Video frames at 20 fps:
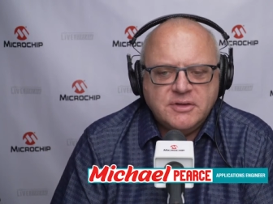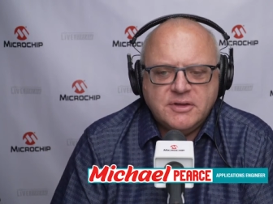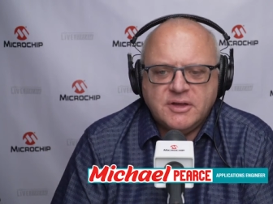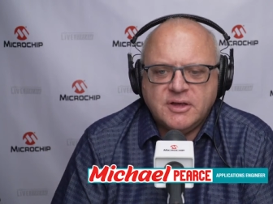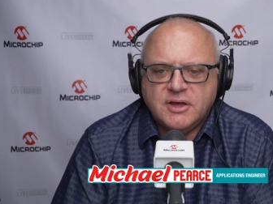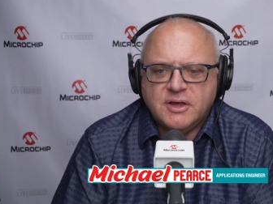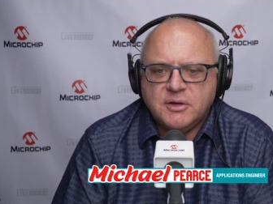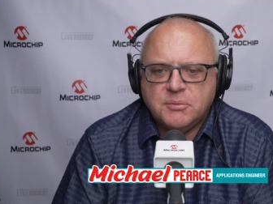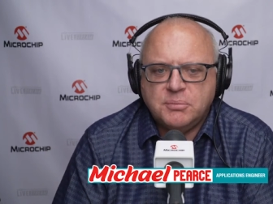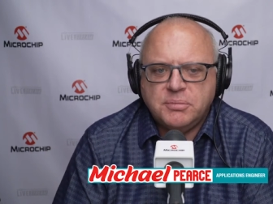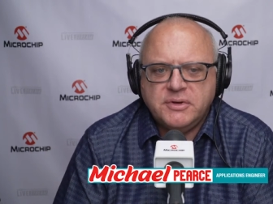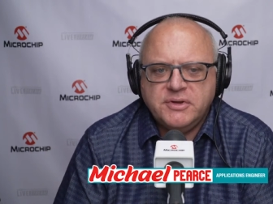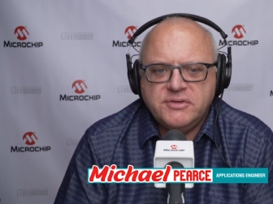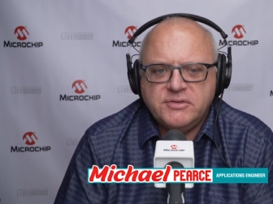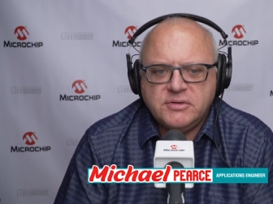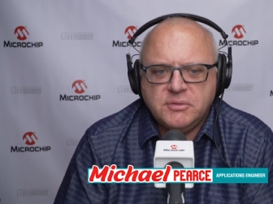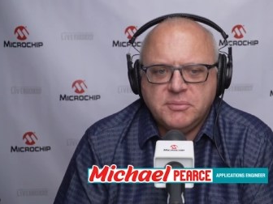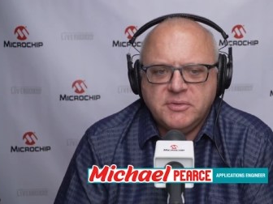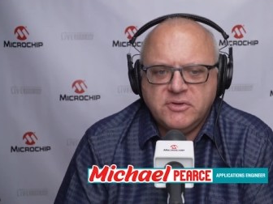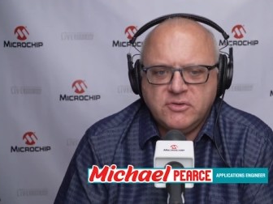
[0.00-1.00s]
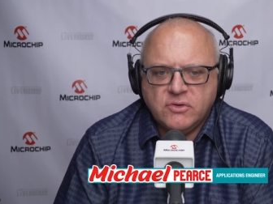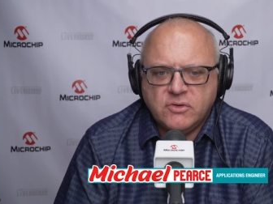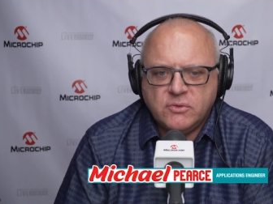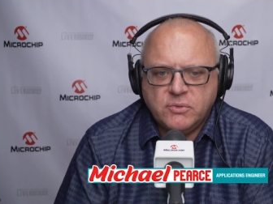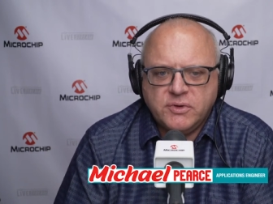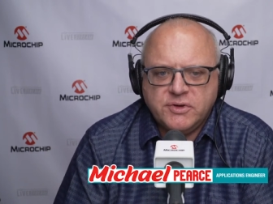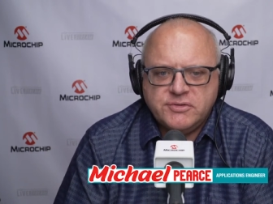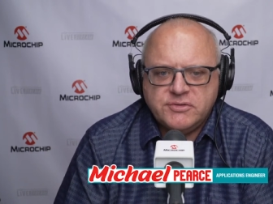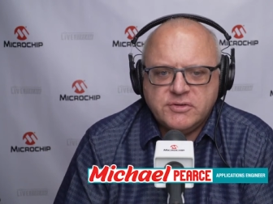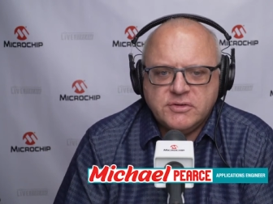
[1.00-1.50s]
Uh, please submit your
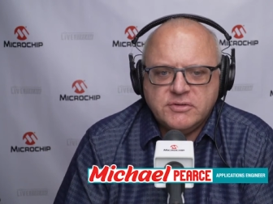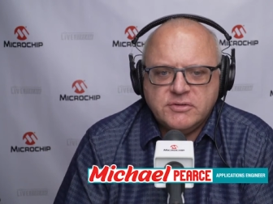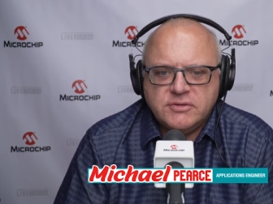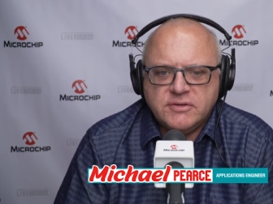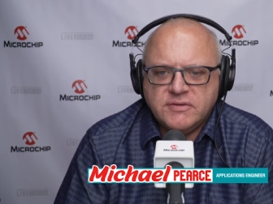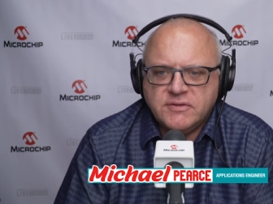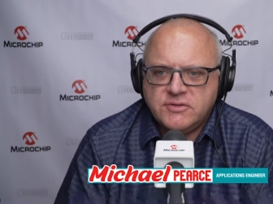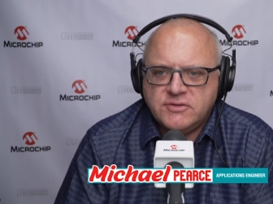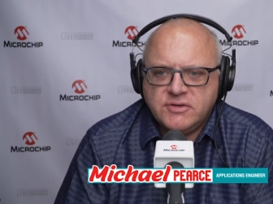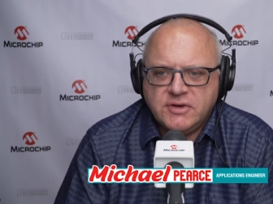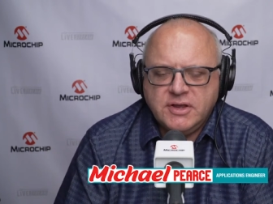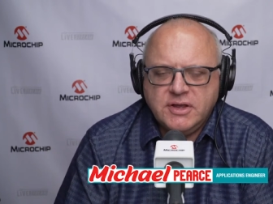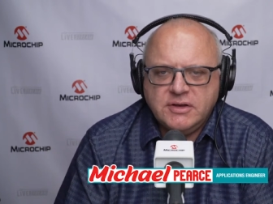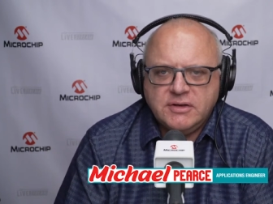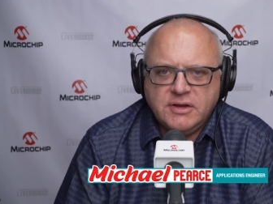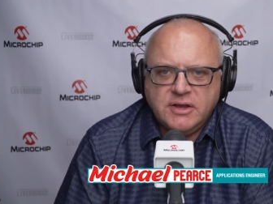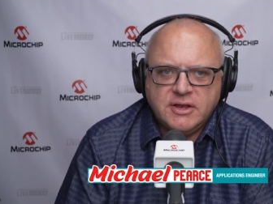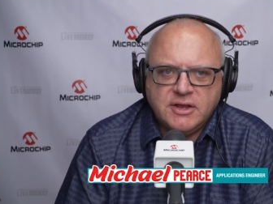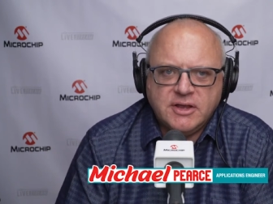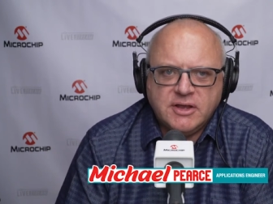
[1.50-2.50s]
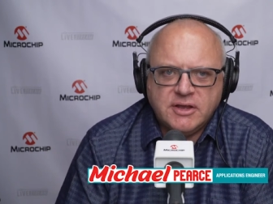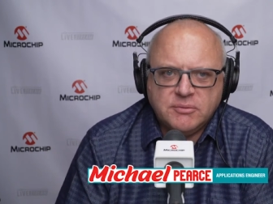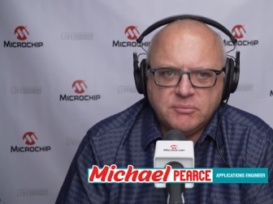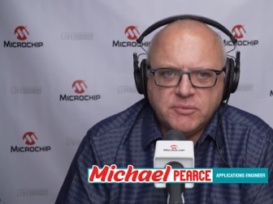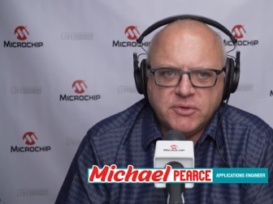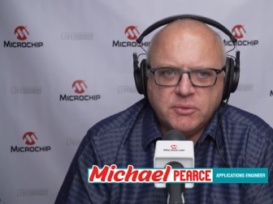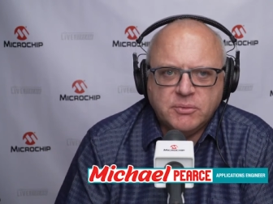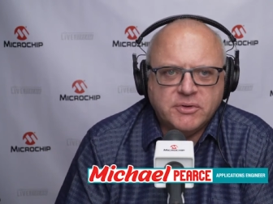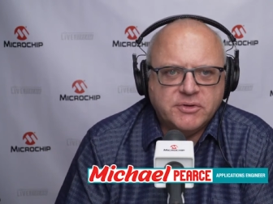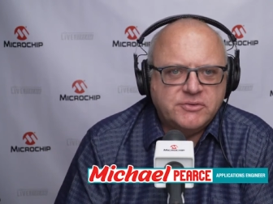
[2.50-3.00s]
questions in the chat, and
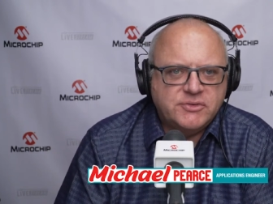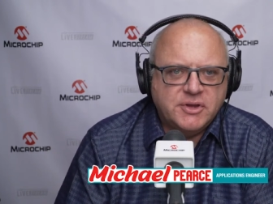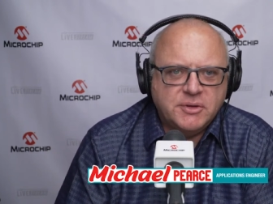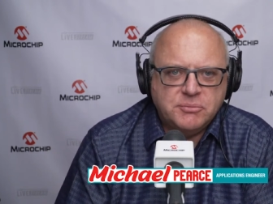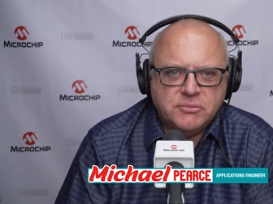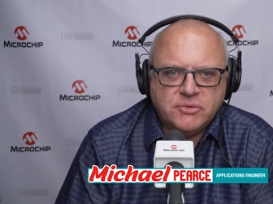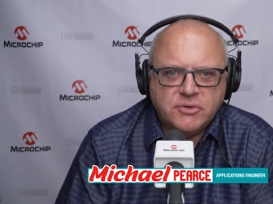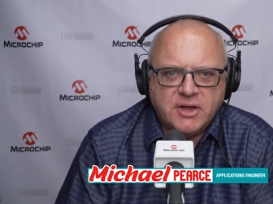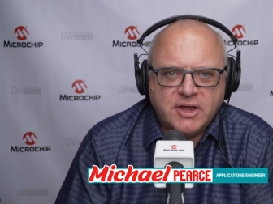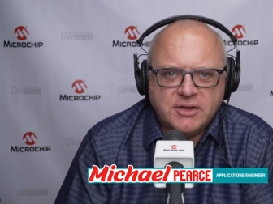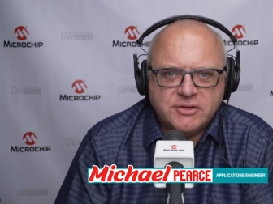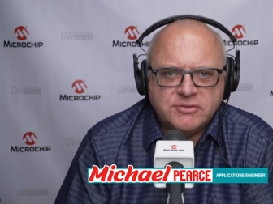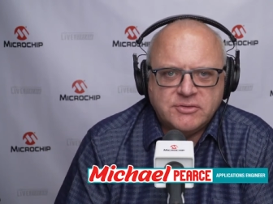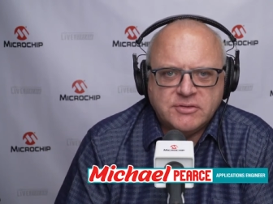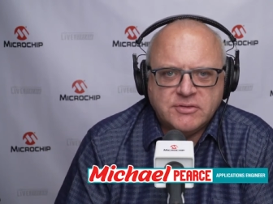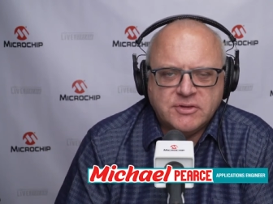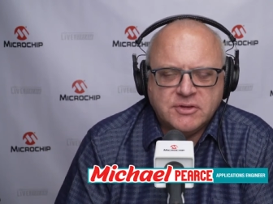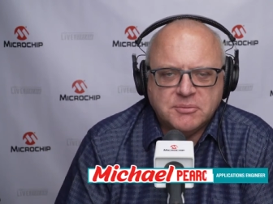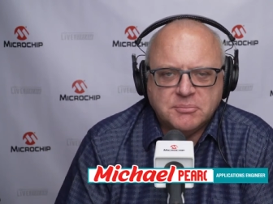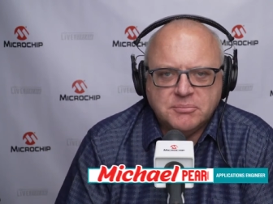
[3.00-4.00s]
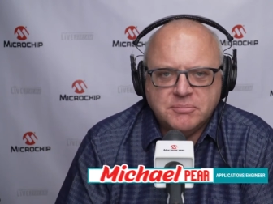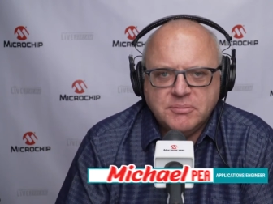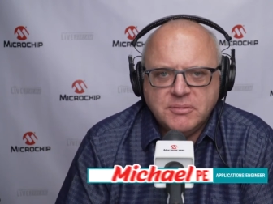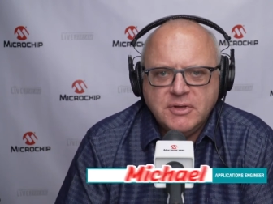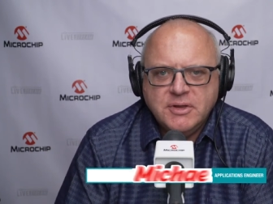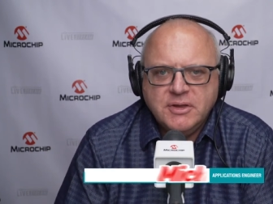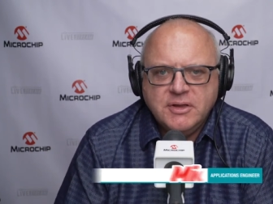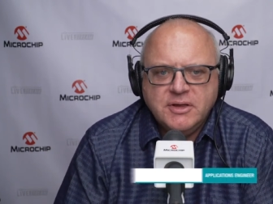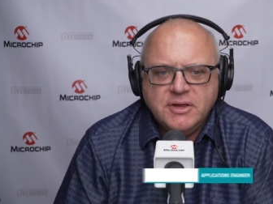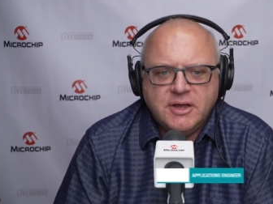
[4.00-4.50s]
we will attempt to answer them
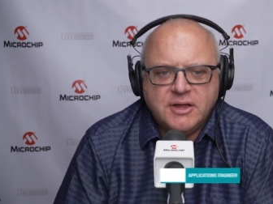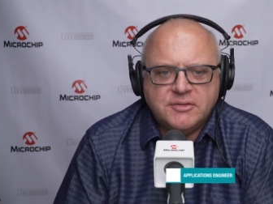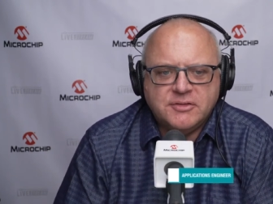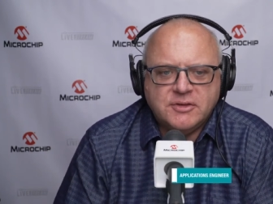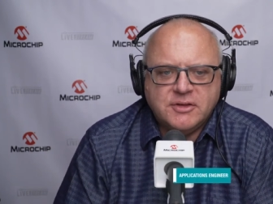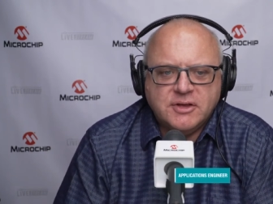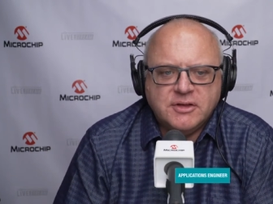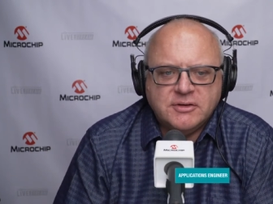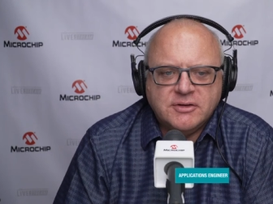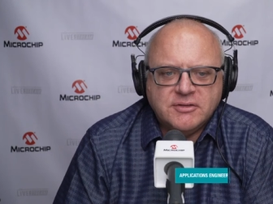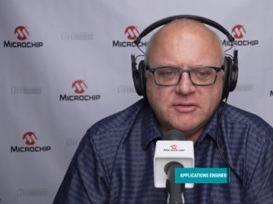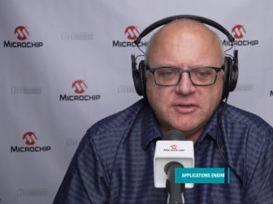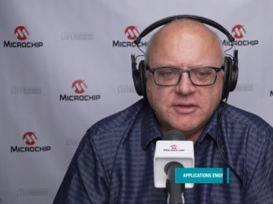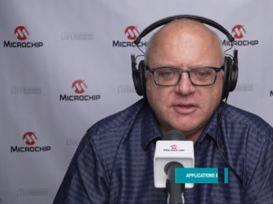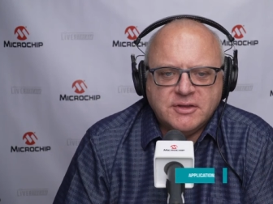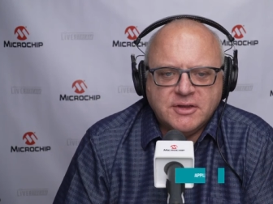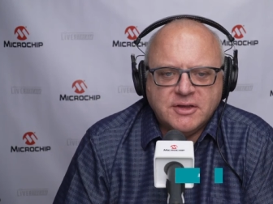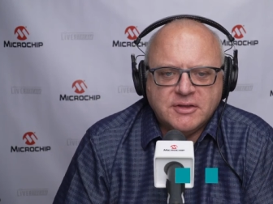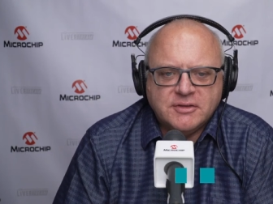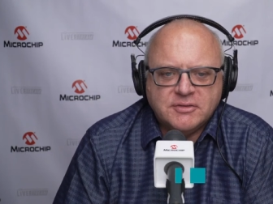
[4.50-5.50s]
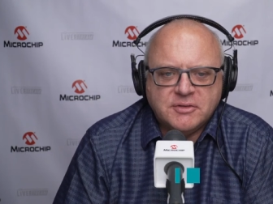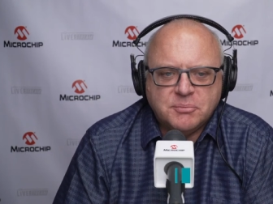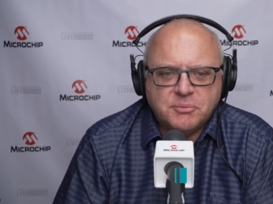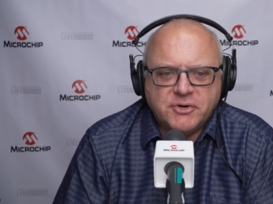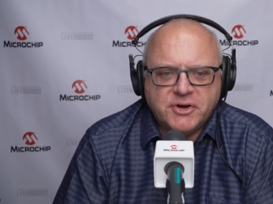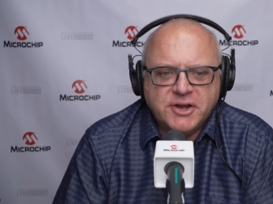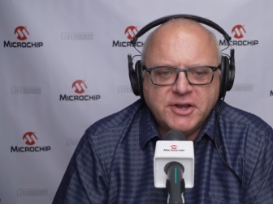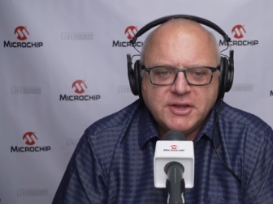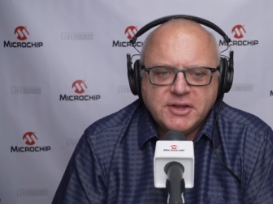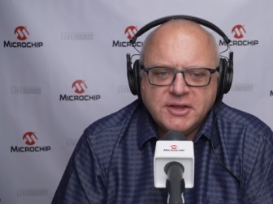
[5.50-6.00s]
at the end of the uh, the
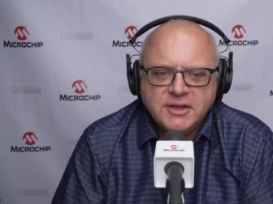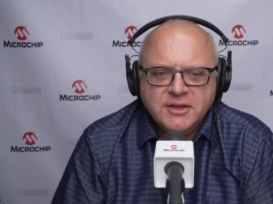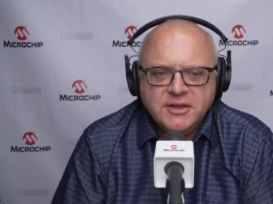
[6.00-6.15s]
break.